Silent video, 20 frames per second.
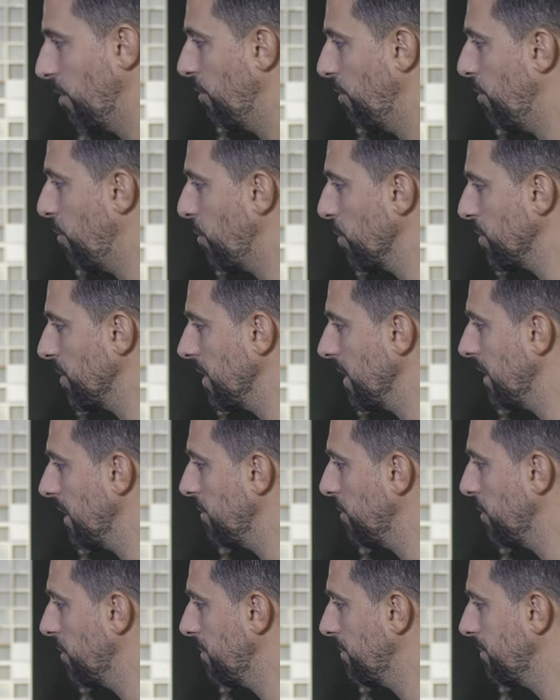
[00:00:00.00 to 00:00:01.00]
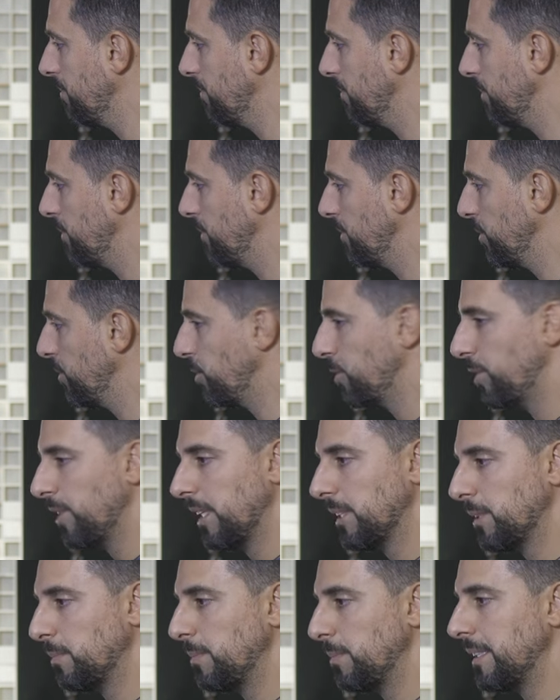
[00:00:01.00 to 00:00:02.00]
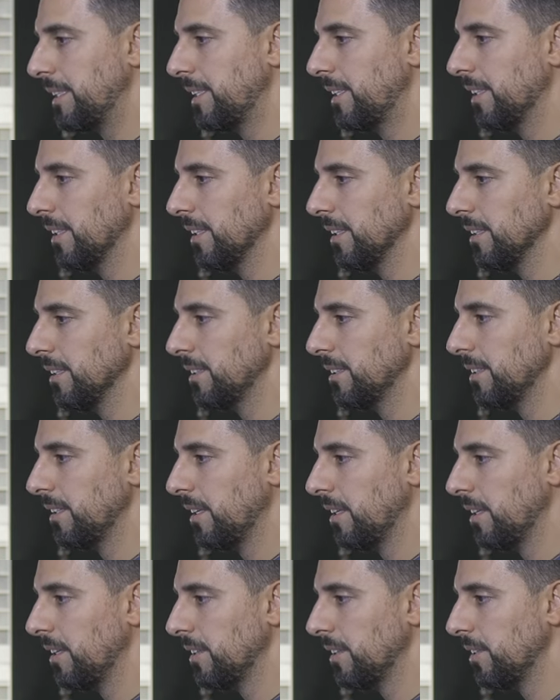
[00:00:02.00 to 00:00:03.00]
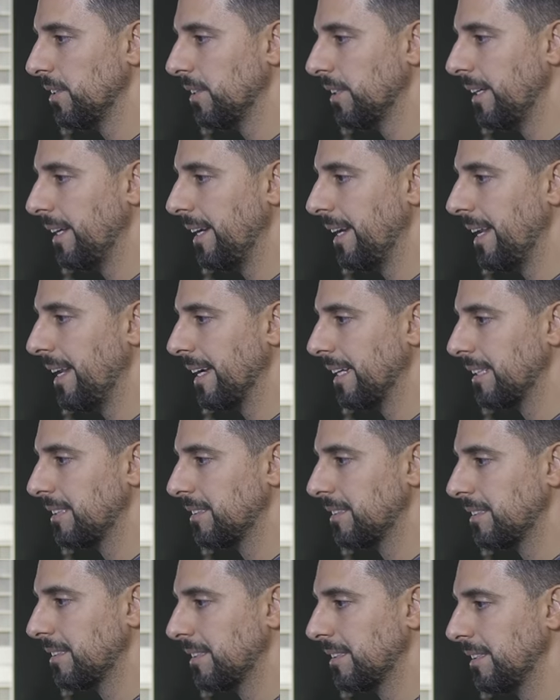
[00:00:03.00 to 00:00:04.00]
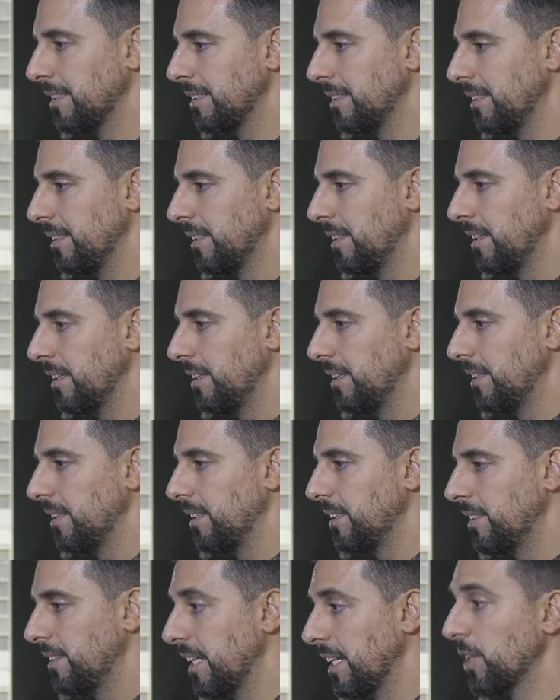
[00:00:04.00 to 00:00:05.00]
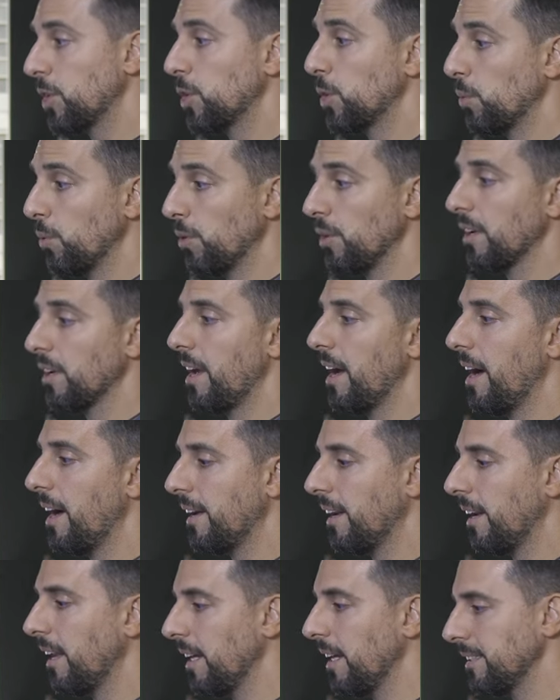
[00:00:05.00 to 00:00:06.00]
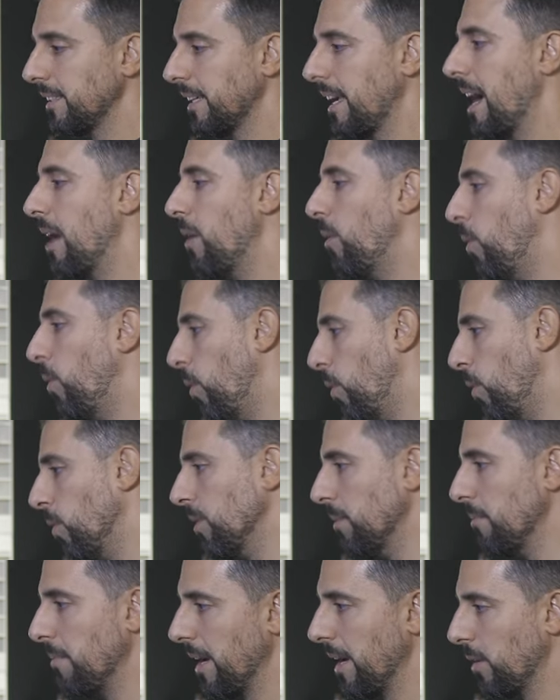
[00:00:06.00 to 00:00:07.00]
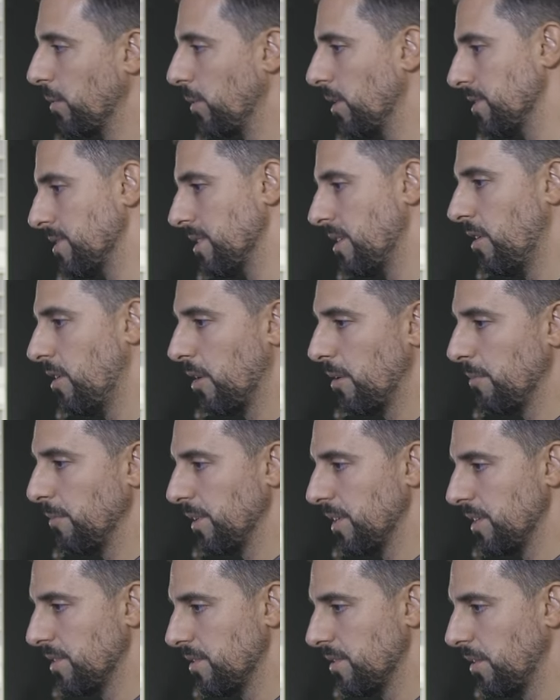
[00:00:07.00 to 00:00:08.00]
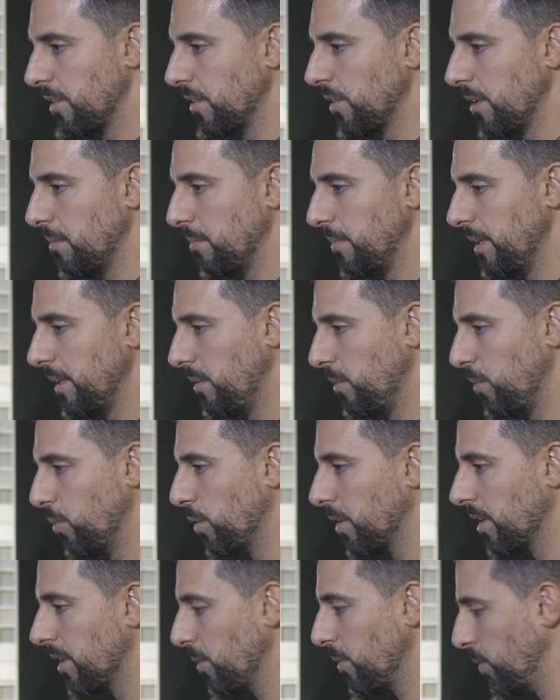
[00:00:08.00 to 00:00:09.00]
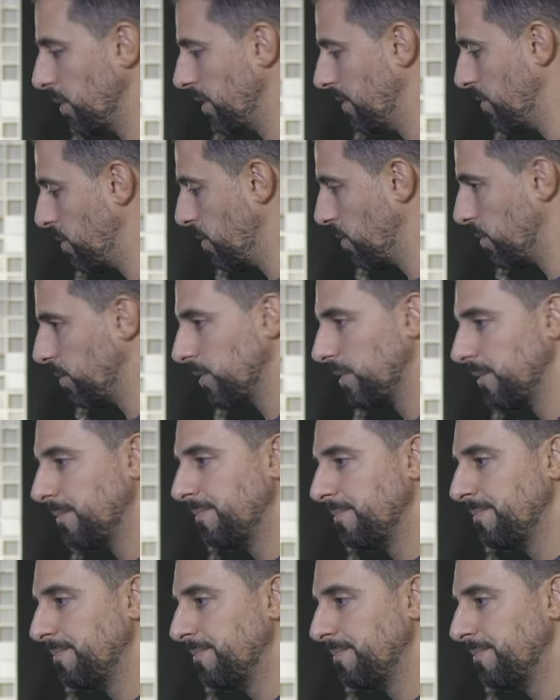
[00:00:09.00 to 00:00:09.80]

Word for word: for the level, just because on our next section, we're going to analyzing how all the backgrounds and harmonies are going to be working with the vocal.